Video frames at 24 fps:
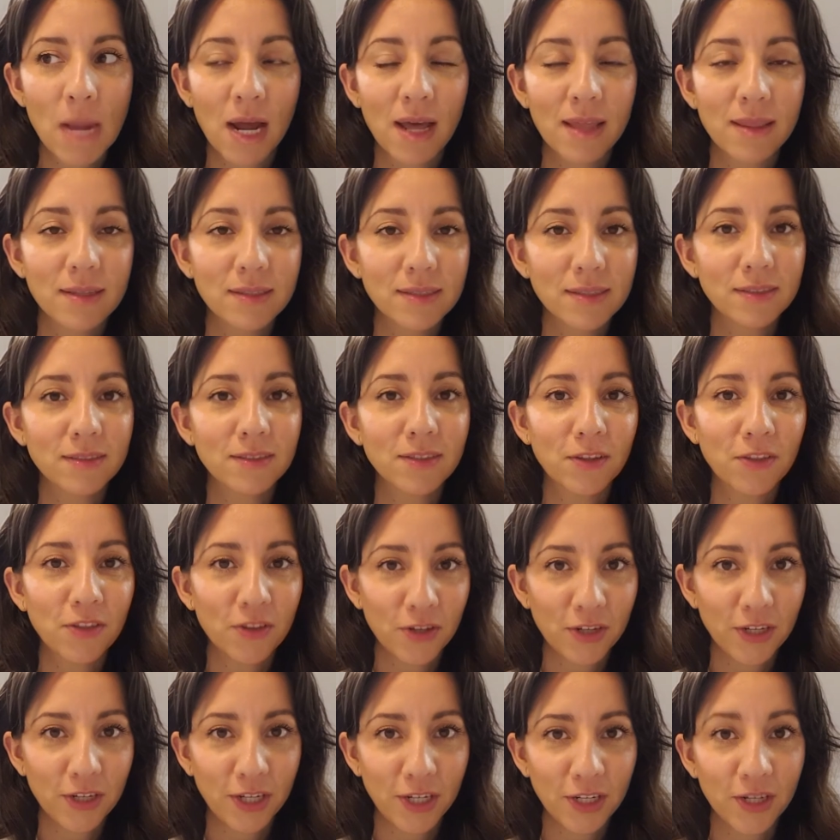this is the
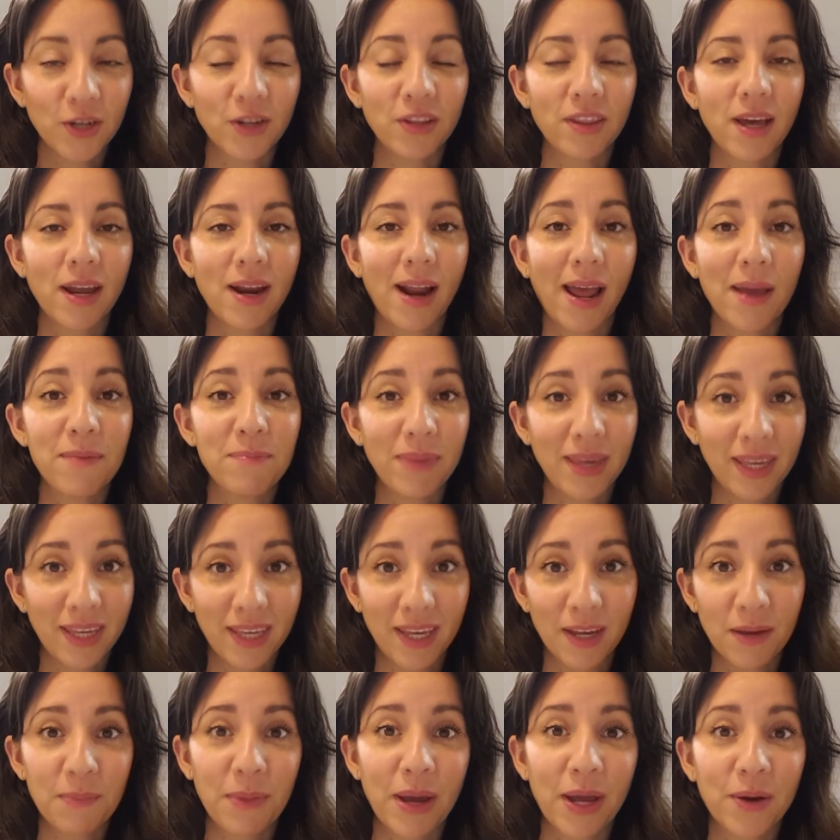third year that I'm
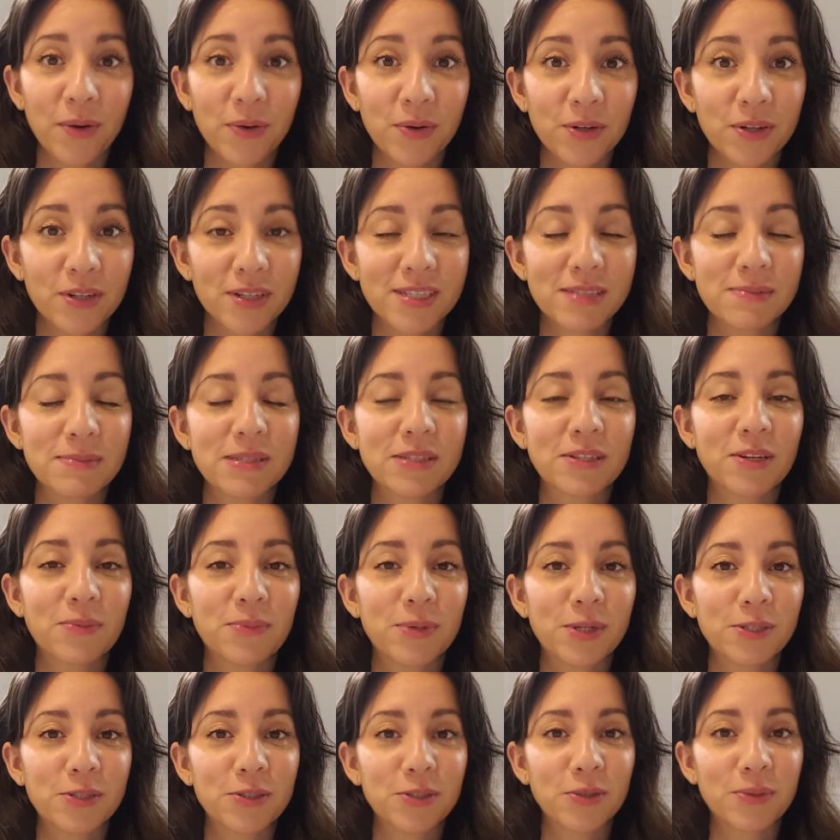making my own Christmas
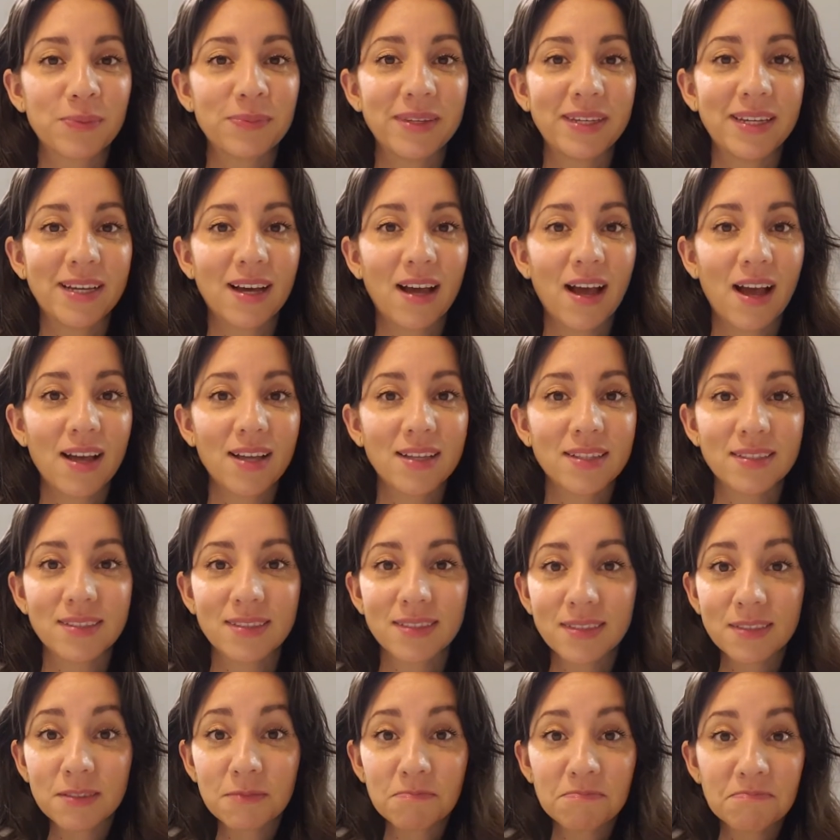commercial because
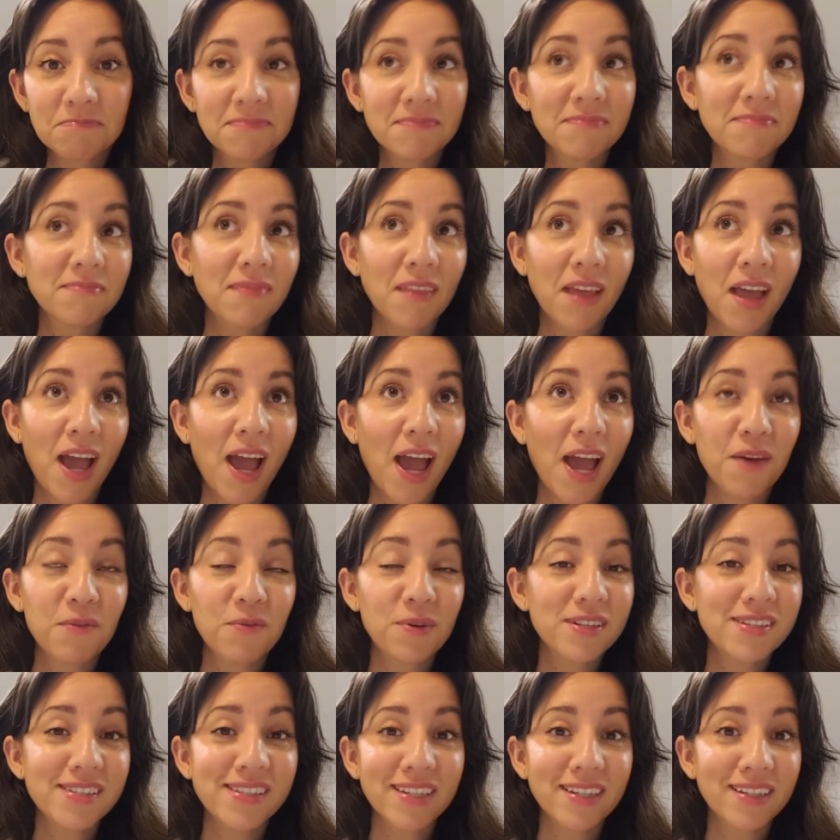I
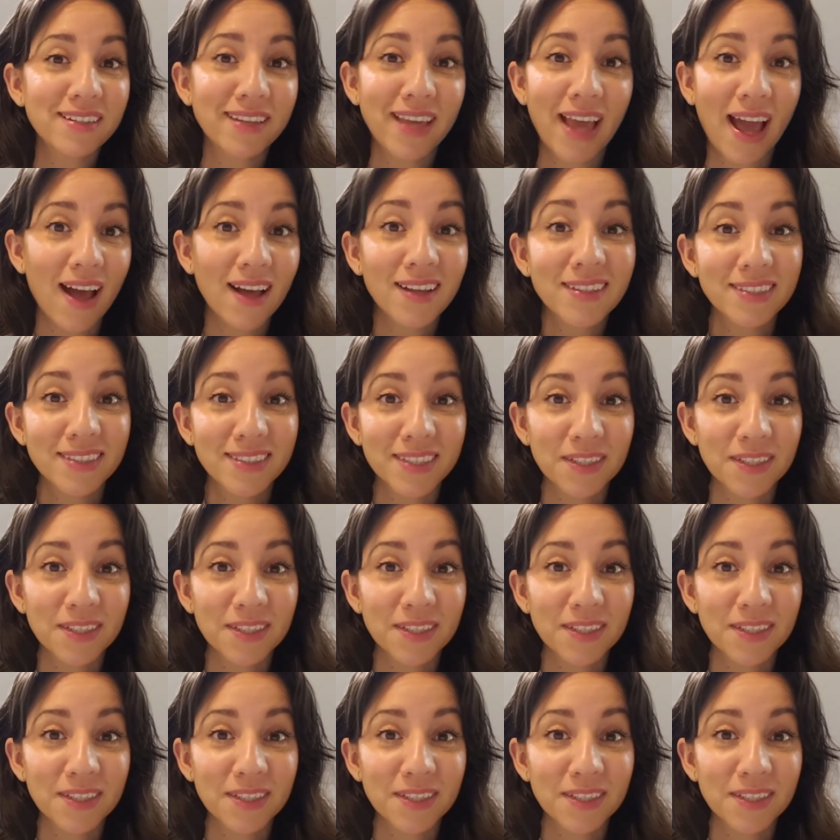wasn't cast